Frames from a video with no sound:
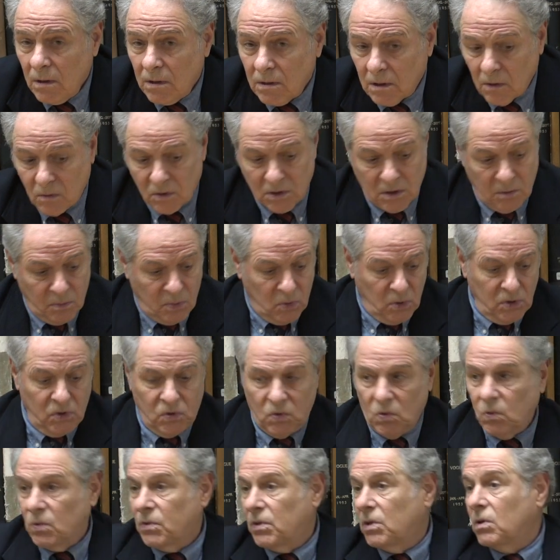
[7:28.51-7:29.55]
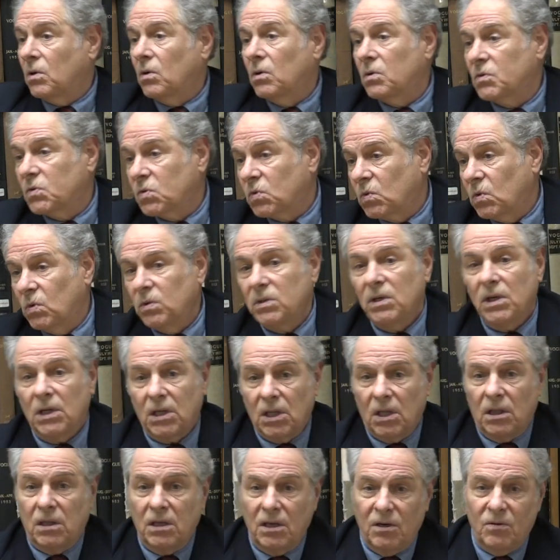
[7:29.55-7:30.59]
There was a boys' school and a girls' school and a
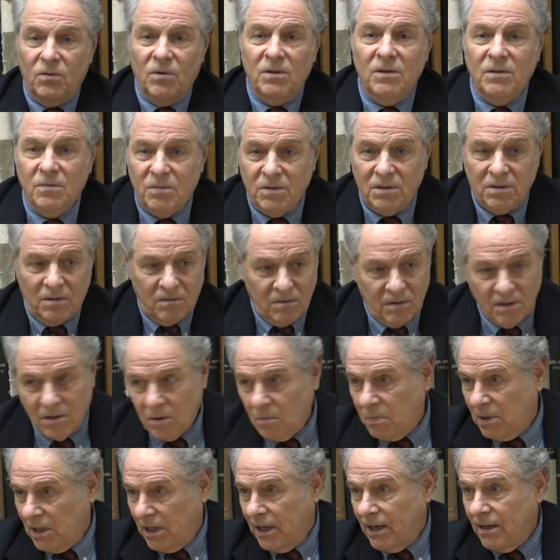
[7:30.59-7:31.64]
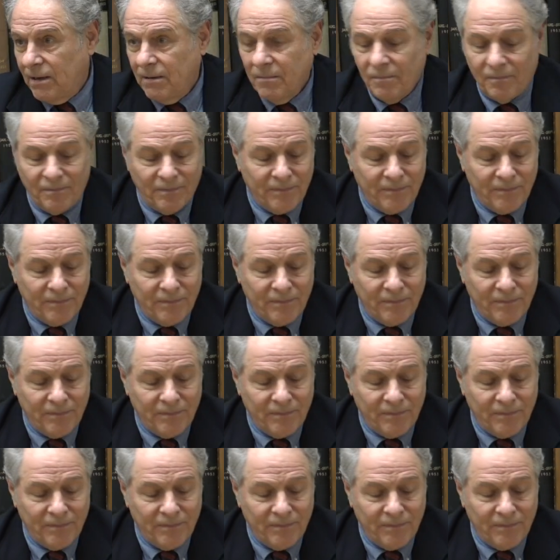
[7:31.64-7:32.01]
cathedral. It was really planned.